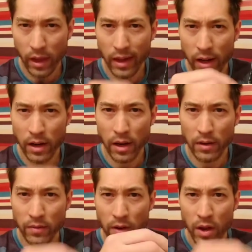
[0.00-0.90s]
and I
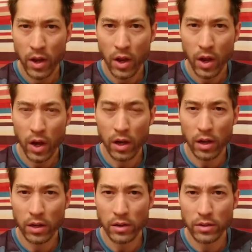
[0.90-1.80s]
kind of
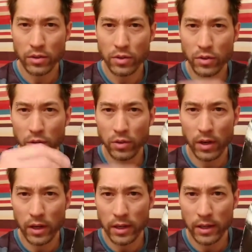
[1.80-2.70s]

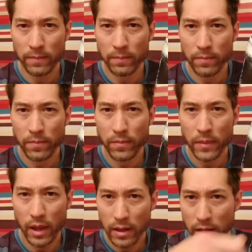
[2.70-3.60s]
drew on it,
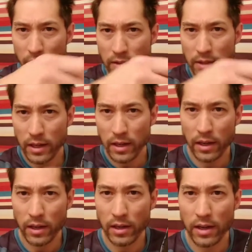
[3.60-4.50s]
and then I'd take
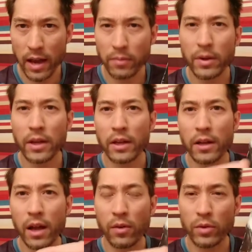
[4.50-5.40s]
a napkin
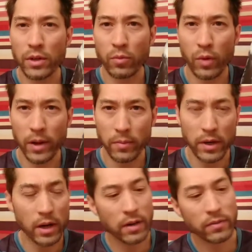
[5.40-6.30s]
and I would wipe
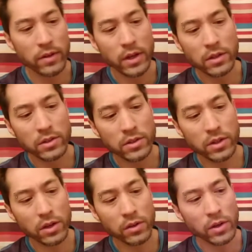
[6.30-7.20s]
it off.
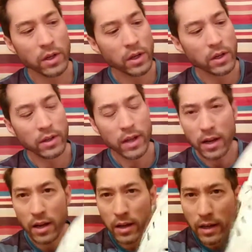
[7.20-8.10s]
So
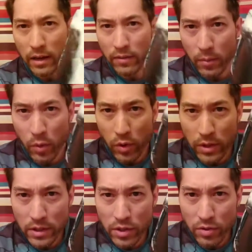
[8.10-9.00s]
that kind of gave it
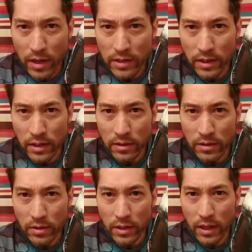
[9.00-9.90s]
more
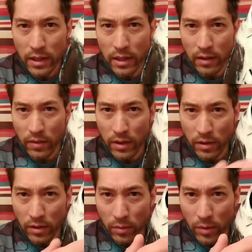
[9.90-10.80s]
distressing, so it kind of gave it
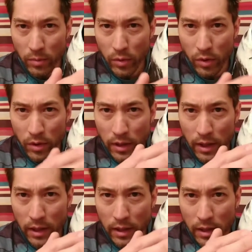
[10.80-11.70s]
a little bit more
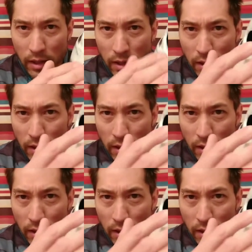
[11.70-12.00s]
of that